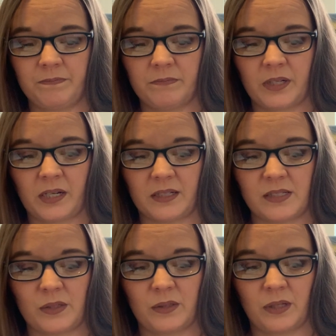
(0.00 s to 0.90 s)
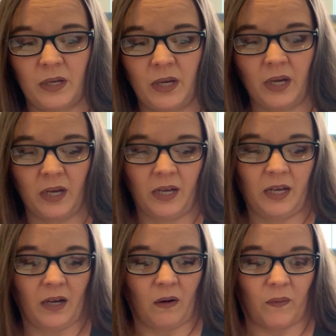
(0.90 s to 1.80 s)
Because,
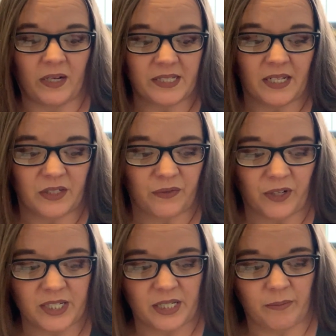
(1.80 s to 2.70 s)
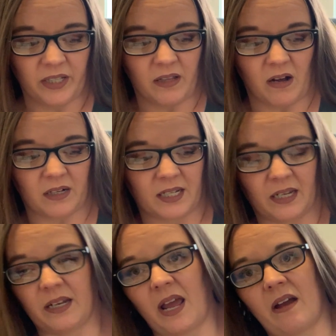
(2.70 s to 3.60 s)
well, it sucks for us to be locked
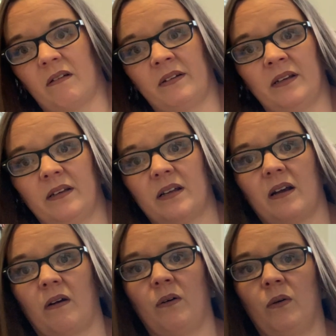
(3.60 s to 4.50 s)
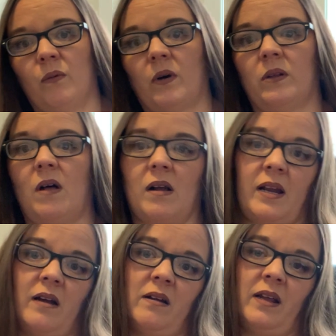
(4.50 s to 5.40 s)
down. We're locked
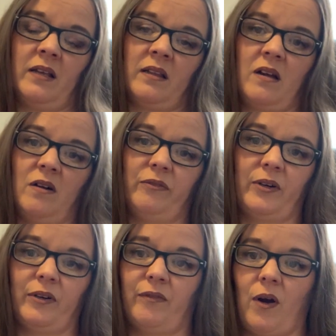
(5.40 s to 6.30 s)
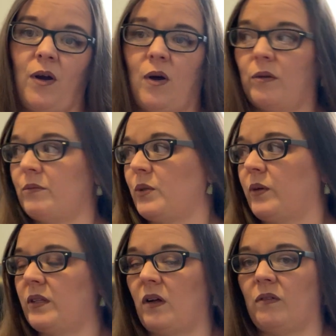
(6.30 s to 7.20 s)
down in the comfort of our homes
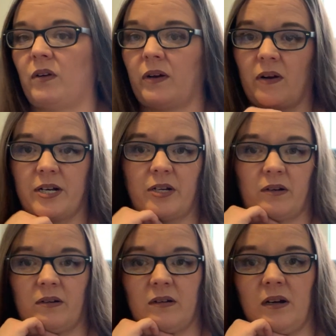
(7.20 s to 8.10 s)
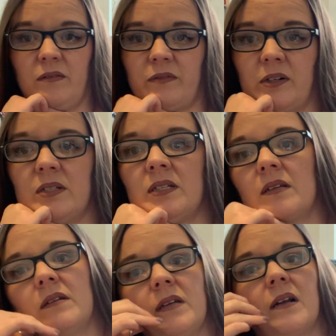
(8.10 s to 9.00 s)
with all of our creature comforts.
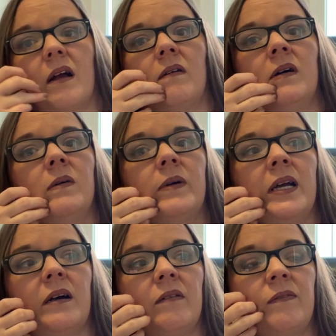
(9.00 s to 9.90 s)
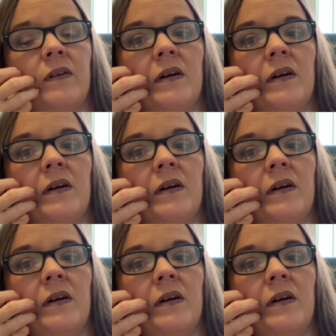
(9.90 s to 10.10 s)
We have